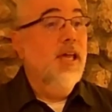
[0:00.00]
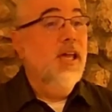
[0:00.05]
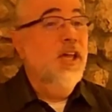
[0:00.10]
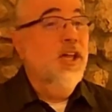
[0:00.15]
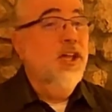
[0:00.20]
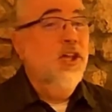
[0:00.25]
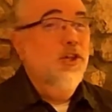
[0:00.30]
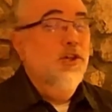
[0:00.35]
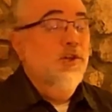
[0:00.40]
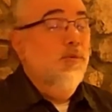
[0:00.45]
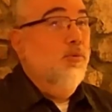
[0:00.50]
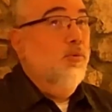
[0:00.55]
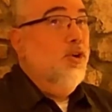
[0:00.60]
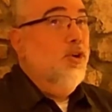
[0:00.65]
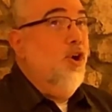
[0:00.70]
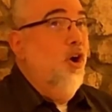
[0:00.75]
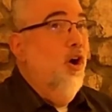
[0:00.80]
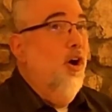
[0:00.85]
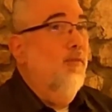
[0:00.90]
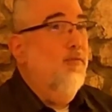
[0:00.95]
you
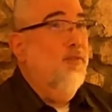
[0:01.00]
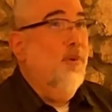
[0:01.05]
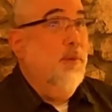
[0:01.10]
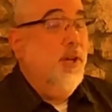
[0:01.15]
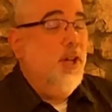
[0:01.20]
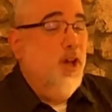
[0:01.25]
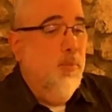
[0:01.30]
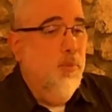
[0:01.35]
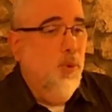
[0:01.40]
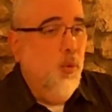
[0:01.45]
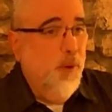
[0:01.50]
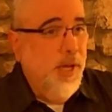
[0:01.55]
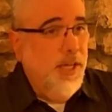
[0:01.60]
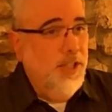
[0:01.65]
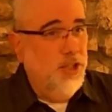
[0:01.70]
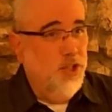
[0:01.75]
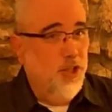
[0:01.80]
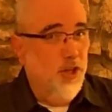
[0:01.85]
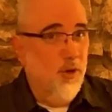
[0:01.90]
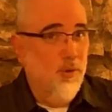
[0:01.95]
recall from a couple
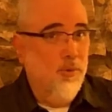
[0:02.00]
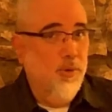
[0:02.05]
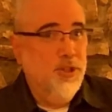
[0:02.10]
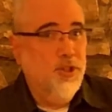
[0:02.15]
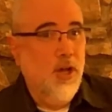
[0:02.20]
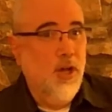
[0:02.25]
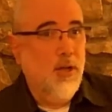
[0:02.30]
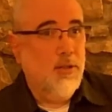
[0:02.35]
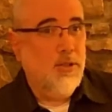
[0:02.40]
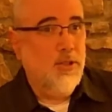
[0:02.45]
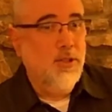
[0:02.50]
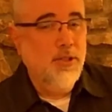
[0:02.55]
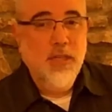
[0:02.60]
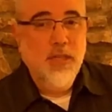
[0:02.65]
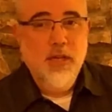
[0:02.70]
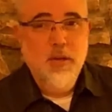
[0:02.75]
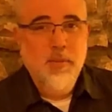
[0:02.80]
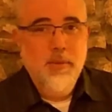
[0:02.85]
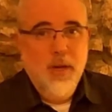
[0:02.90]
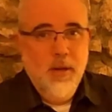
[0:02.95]
weeks ago, we talked a
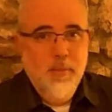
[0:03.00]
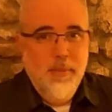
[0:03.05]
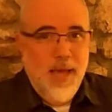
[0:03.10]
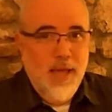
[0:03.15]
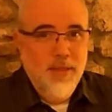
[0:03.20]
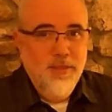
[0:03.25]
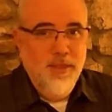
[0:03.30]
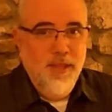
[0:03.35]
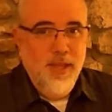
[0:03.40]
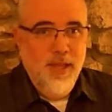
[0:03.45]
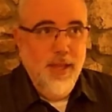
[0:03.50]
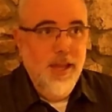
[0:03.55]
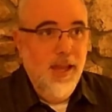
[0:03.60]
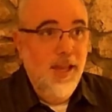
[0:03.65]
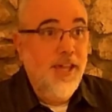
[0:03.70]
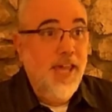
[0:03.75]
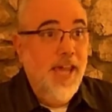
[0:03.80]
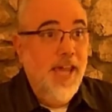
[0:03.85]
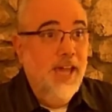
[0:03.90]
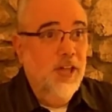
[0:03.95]
little bit about the
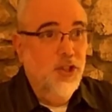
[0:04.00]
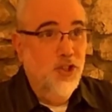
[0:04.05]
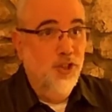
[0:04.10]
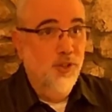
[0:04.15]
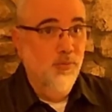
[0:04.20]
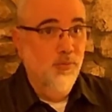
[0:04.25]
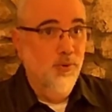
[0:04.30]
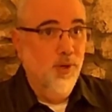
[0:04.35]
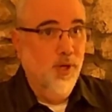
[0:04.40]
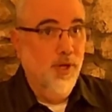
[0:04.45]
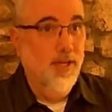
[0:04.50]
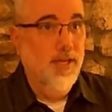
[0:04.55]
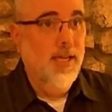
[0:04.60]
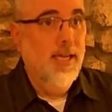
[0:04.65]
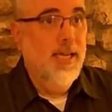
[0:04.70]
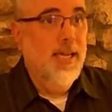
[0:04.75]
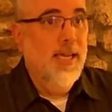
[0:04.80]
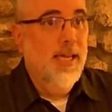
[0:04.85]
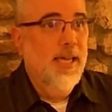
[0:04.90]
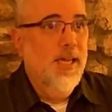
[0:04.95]
acacia wood,
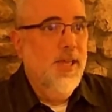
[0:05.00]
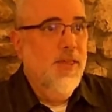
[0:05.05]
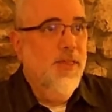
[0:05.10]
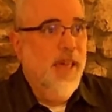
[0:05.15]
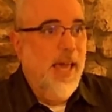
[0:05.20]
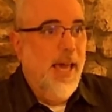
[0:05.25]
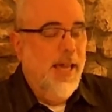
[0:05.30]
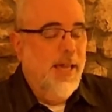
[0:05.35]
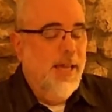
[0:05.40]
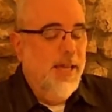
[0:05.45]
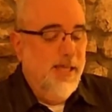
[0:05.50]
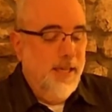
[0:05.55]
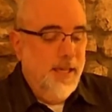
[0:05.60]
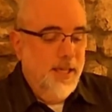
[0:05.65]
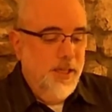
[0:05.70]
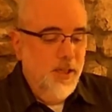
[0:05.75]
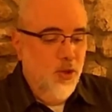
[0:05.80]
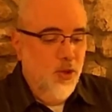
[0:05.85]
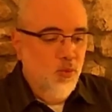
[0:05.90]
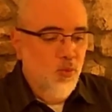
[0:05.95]
that
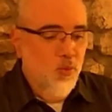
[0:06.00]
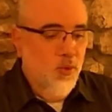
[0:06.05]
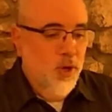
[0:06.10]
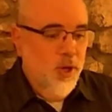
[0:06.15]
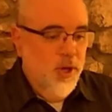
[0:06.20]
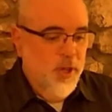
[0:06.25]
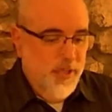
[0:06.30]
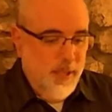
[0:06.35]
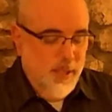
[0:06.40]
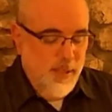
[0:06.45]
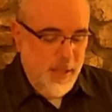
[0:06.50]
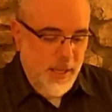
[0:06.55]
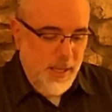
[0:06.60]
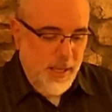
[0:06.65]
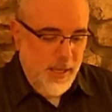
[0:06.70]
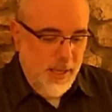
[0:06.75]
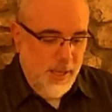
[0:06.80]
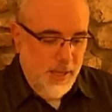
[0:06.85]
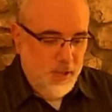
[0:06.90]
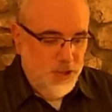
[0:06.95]
the wood,
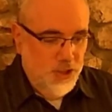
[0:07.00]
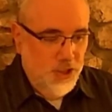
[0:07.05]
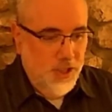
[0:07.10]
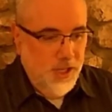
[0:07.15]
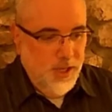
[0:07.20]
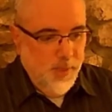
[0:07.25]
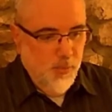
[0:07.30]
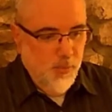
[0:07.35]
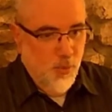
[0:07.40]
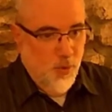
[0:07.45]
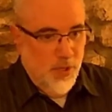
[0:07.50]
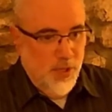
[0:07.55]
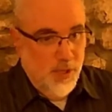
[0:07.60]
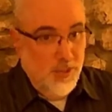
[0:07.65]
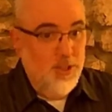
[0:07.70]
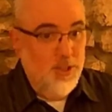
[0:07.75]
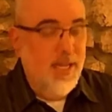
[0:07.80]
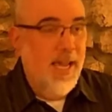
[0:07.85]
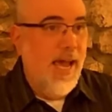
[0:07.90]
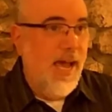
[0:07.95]
the shittim wood,
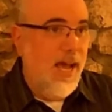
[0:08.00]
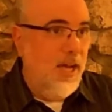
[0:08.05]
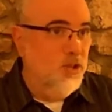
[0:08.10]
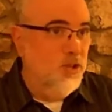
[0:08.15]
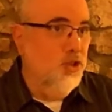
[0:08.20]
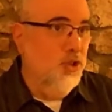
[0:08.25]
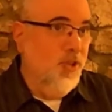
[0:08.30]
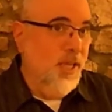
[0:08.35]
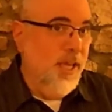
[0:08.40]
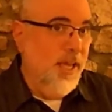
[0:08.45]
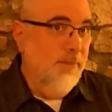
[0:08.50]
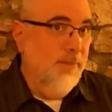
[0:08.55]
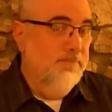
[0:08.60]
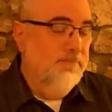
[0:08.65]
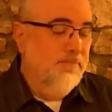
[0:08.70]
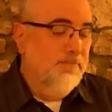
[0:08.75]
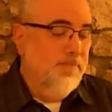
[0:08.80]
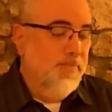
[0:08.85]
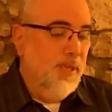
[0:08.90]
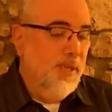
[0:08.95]
is actually
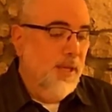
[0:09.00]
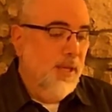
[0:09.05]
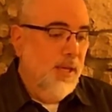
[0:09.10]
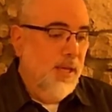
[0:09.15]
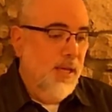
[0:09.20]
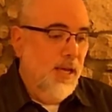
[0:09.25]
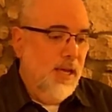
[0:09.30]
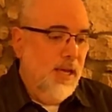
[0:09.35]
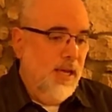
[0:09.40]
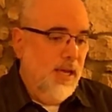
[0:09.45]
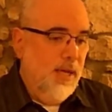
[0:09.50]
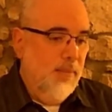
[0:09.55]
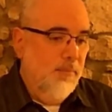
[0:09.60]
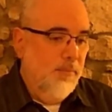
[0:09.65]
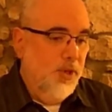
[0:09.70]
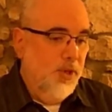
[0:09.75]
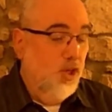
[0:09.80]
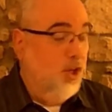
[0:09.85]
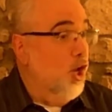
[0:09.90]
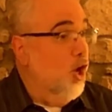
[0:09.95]

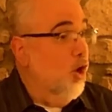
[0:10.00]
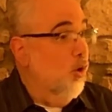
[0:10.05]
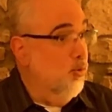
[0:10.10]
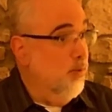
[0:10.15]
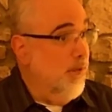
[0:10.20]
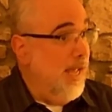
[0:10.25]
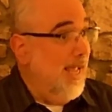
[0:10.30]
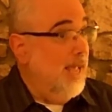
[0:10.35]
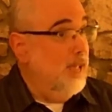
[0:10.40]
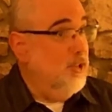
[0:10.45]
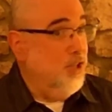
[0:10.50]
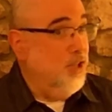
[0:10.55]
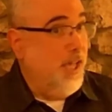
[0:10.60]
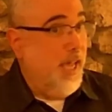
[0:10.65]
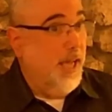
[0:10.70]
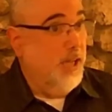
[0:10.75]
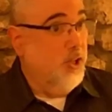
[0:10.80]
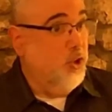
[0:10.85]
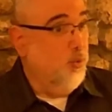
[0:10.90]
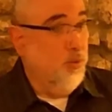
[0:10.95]
known as
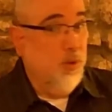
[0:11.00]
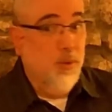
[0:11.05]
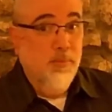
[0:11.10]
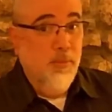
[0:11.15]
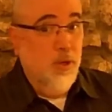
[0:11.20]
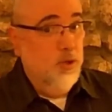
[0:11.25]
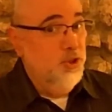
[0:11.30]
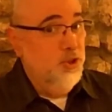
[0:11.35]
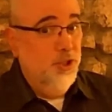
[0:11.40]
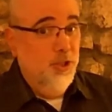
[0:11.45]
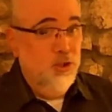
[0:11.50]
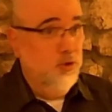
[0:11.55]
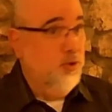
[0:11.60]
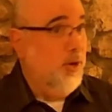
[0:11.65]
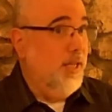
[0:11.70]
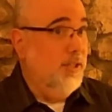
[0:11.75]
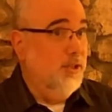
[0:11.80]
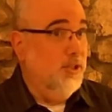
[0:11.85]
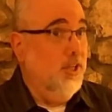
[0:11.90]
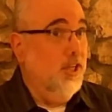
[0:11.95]
acacia wood. Most of your
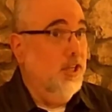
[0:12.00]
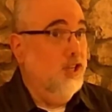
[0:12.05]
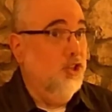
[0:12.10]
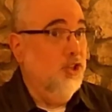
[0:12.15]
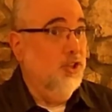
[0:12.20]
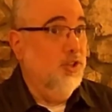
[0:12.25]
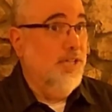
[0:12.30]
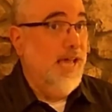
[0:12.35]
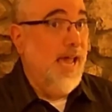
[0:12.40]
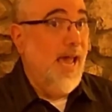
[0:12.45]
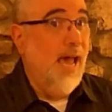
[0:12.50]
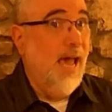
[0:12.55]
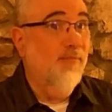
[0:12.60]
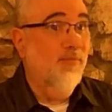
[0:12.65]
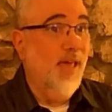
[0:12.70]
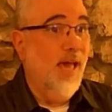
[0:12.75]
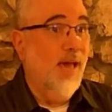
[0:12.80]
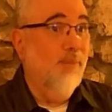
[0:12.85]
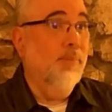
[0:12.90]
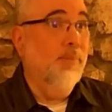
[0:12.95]
translations have
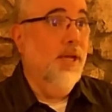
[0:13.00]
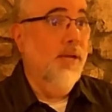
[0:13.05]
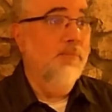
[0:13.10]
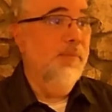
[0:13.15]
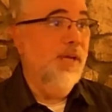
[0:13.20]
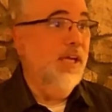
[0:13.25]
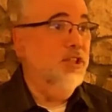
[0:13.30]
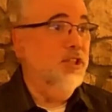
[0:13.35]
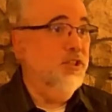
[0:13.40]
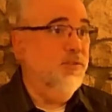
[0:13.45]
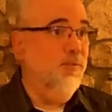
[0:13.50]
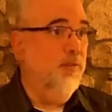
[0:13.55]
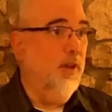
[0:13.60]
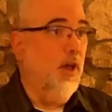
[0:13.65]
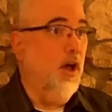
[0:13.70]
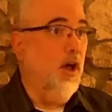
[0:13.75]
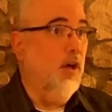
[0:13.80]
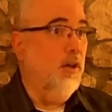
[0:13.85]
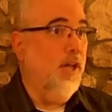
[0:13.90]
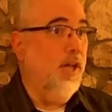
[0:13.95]
that, but it means
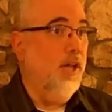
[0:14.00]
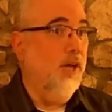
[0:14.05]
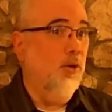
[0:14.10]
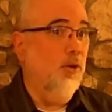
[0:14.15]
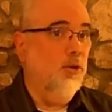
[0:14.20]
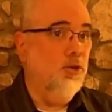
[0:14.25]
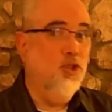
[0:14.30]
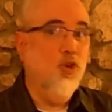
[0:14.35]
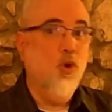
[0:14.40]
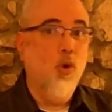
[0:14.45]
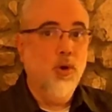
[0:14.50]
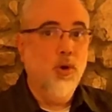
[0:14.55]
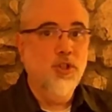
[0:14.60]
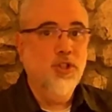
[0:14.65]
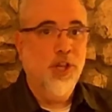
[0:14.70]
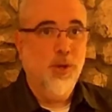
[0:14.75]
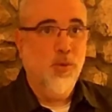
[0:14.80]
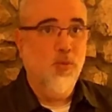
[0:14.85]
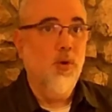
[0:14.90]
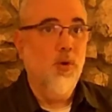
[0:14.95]
flogging or
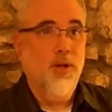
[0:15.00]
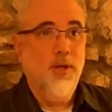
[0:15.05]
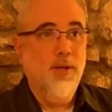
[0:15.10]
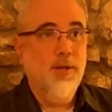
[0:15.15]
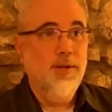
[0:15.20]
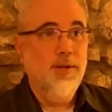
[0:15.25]
scourging wood.